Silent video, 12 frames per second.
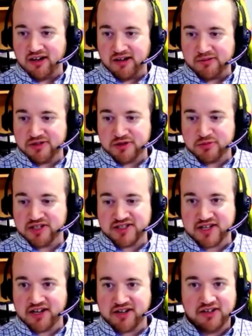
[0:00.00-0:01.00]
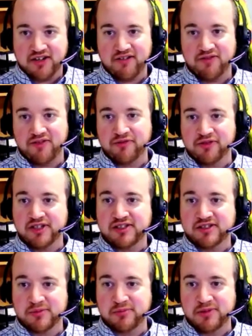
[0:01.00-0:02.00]
just because I didn't have the fleet
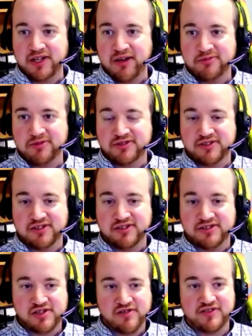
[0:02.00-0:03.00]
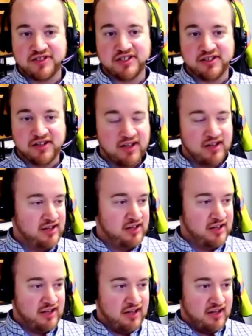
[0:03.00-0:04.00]
to be able to service it.
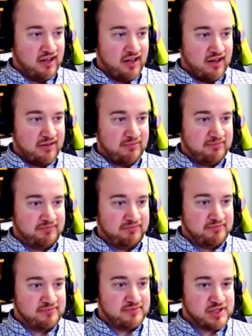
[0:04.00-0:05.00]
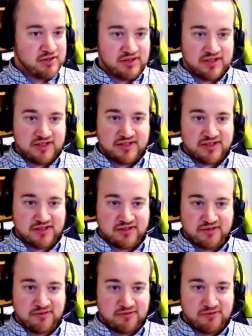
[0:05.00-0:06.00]
Um, so
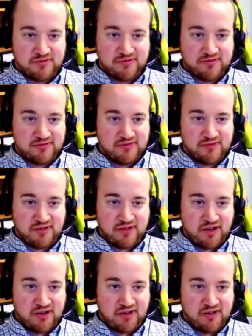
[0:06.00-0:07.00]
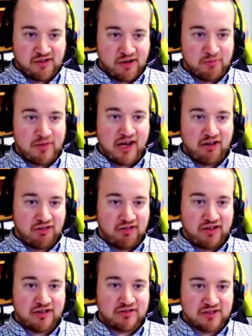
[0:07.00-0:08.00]
it's our battery
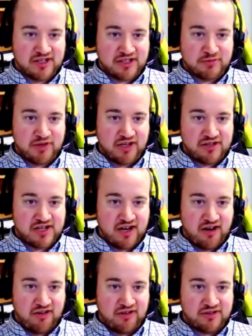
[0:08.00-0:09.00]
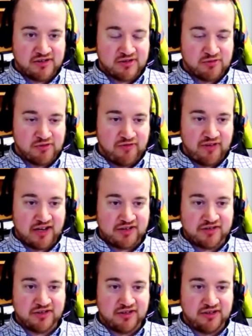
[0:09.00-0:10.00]
electric has been a challenge. We've
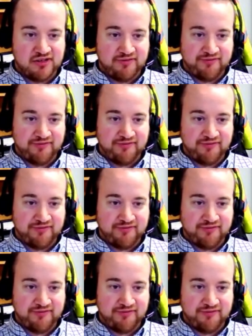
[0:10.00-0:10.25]
actually